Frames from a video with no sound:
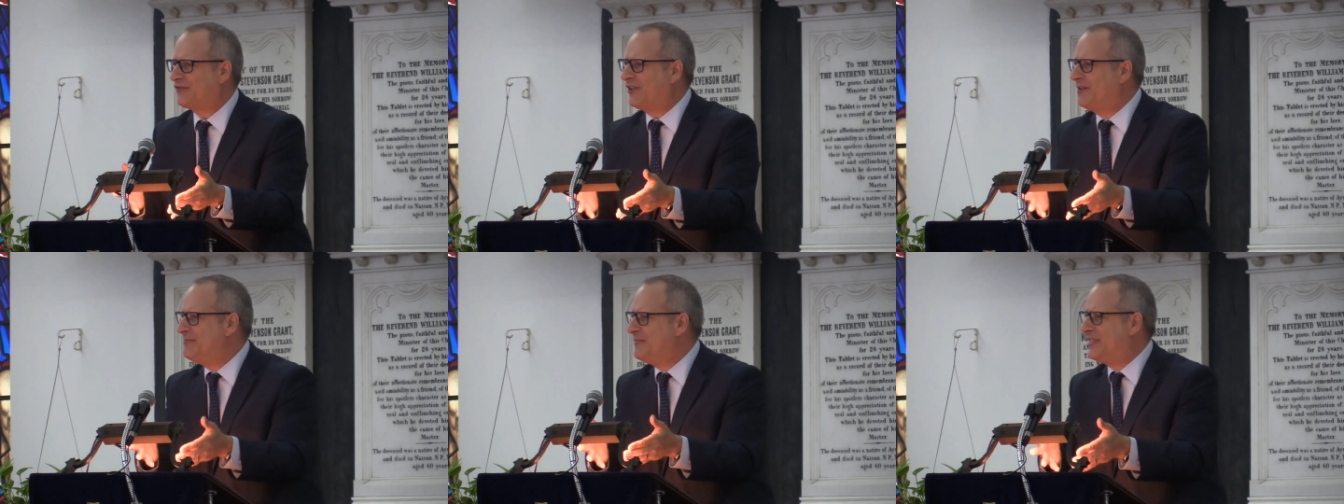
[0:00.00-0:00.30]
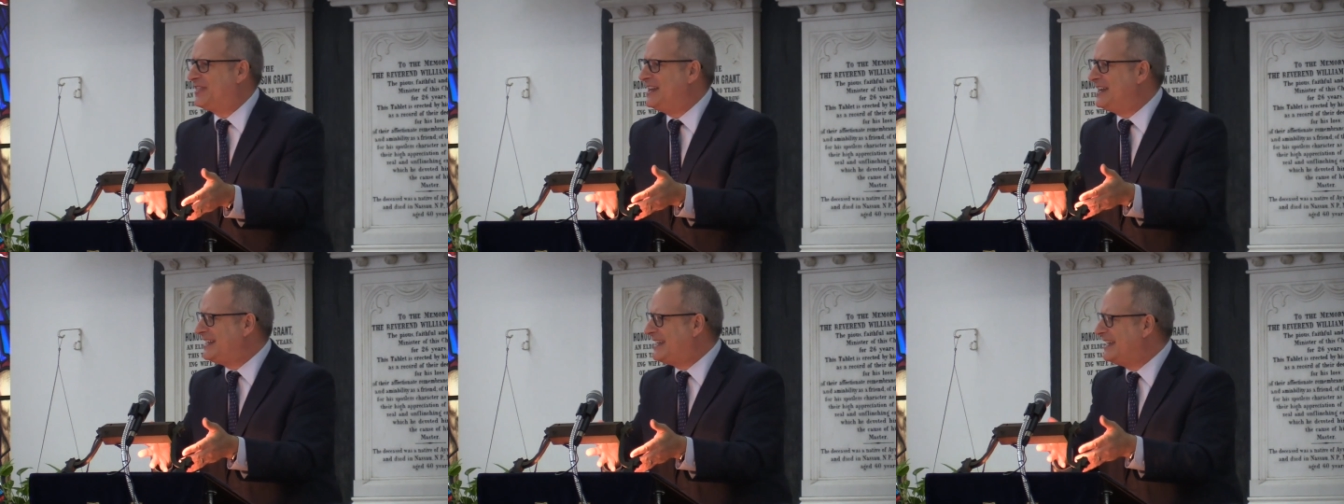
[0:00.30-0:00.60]
from
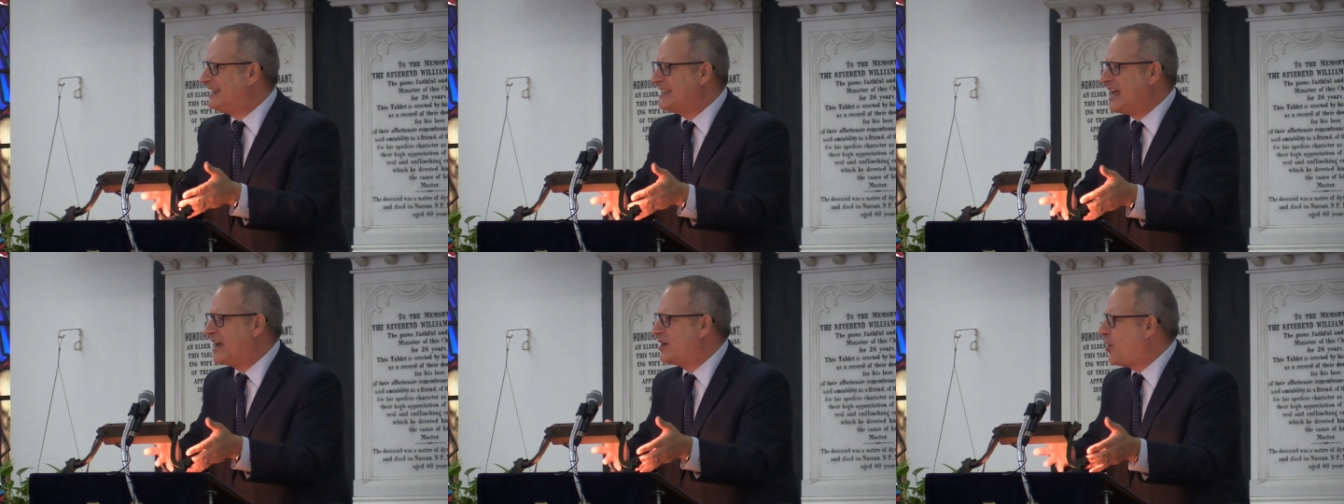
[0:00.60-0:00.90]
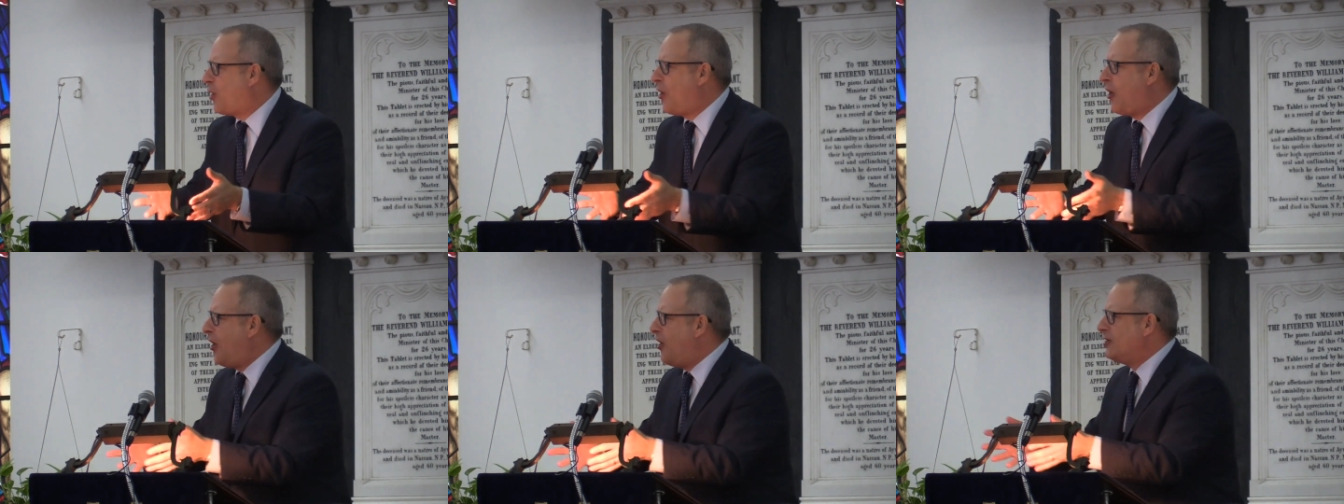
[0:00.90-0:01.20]
thinking that
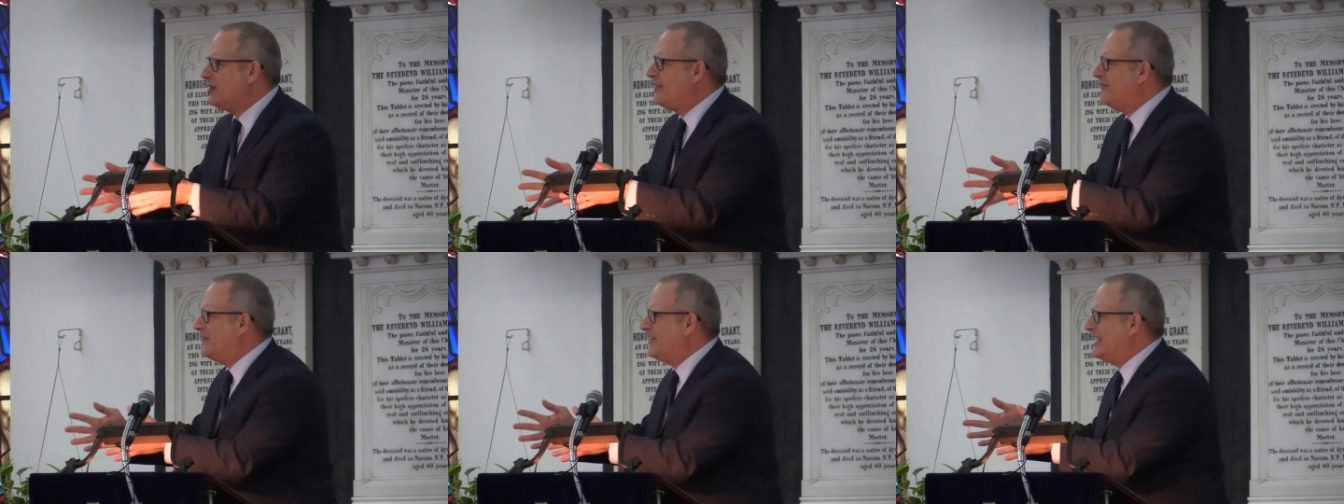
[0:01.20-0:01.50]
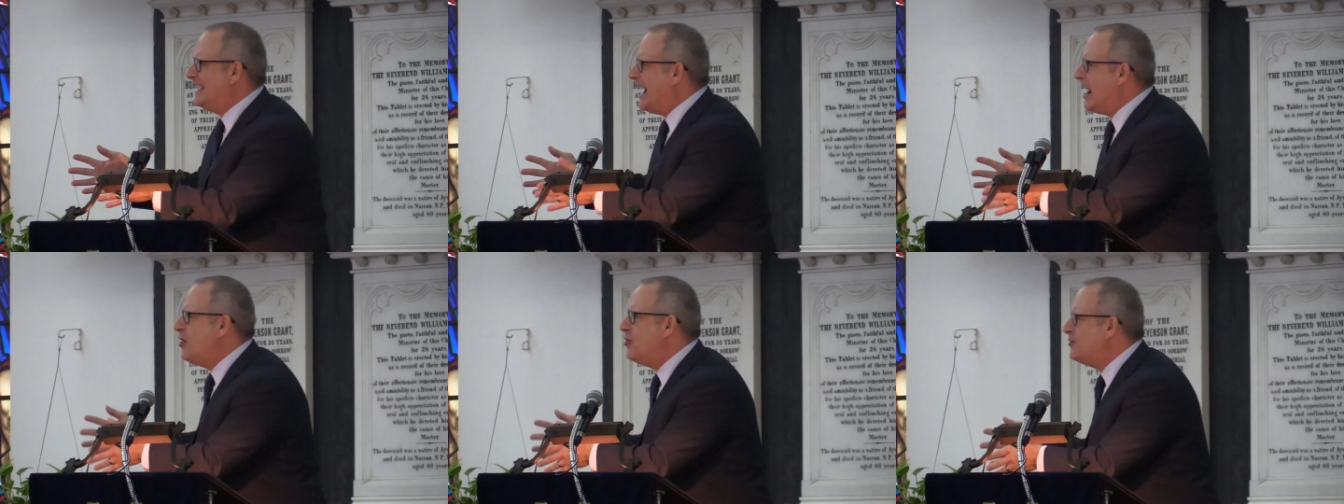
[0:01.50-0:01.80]
all of
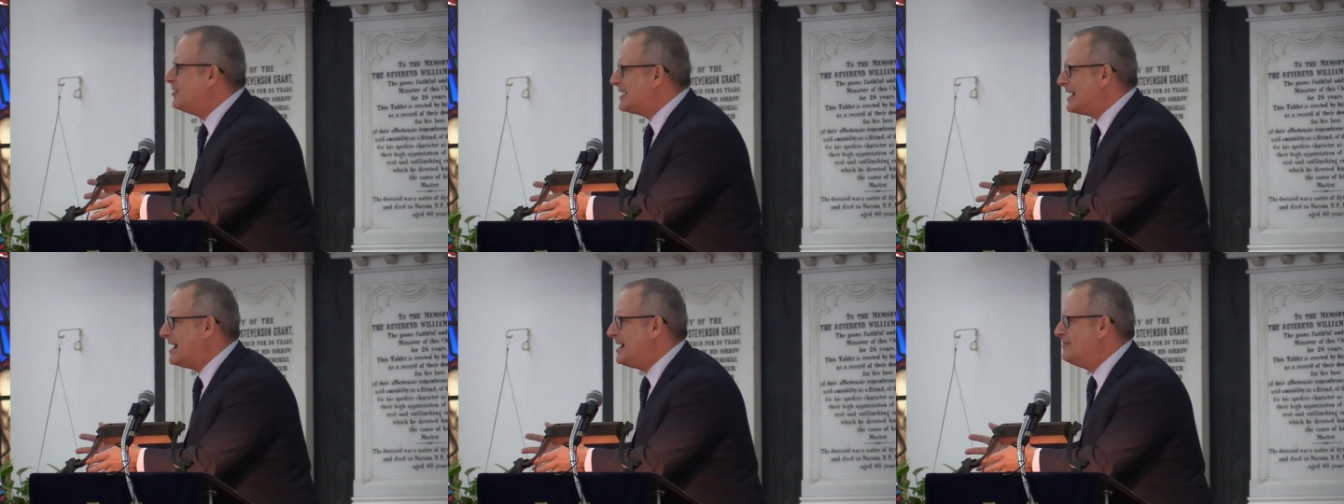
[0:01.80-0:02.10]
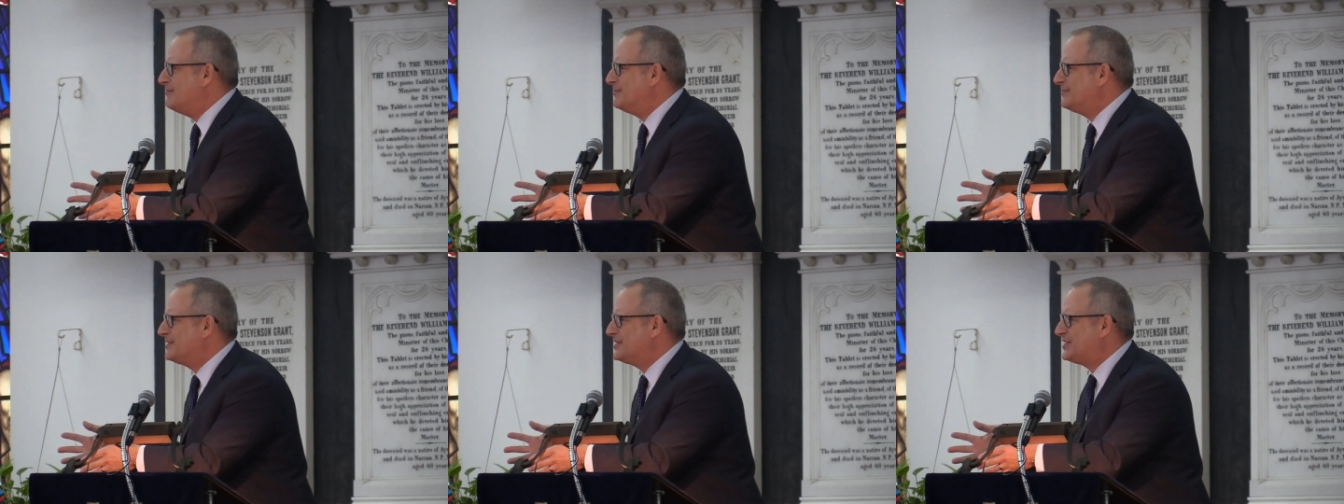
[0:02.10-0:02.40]
the
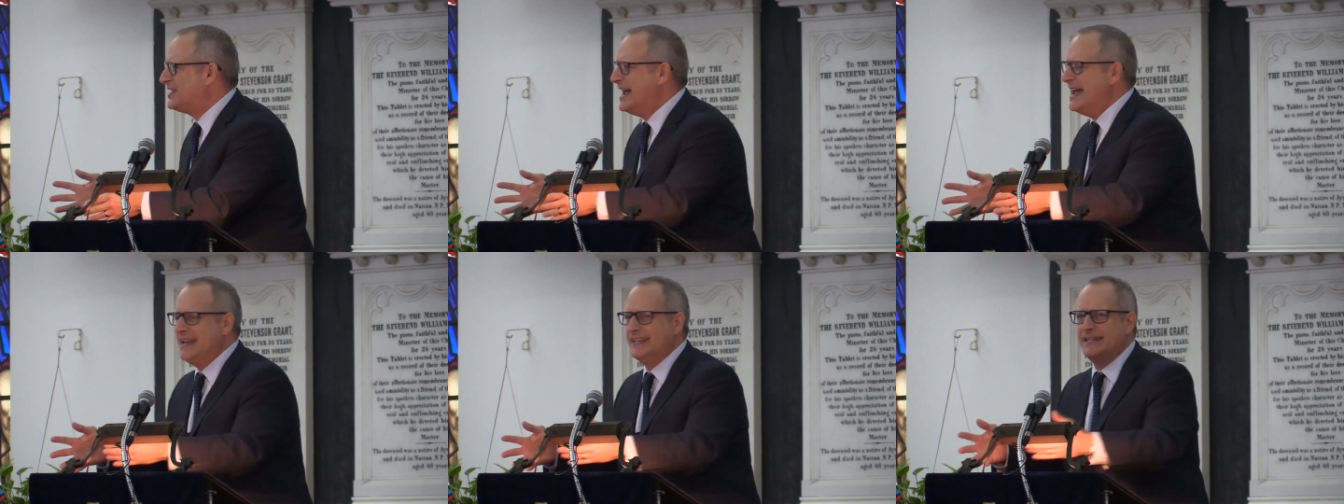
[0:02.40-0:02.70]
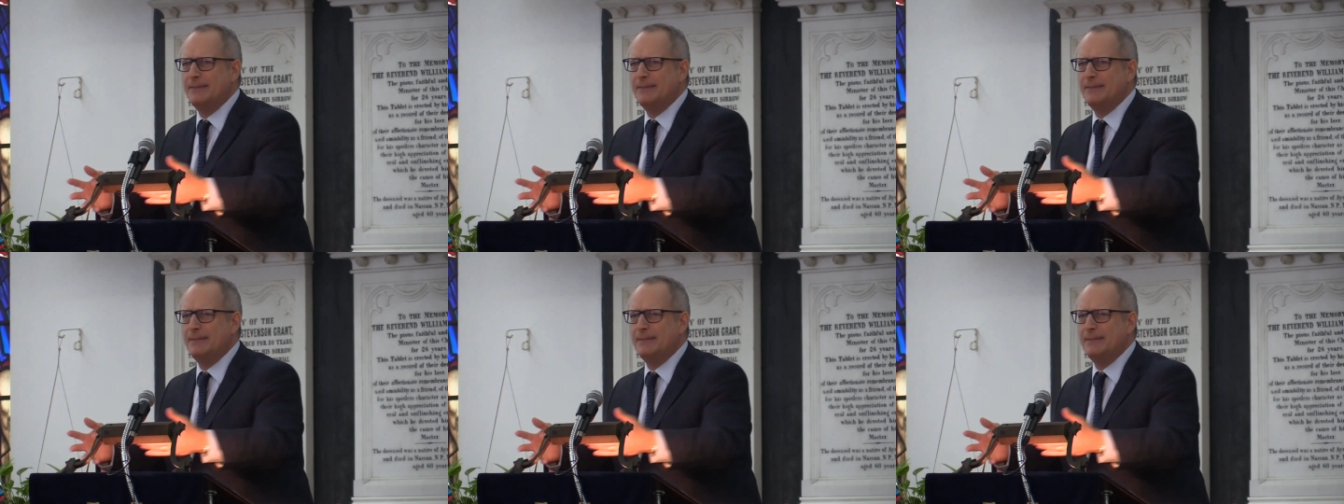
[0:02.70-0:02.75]
outcomes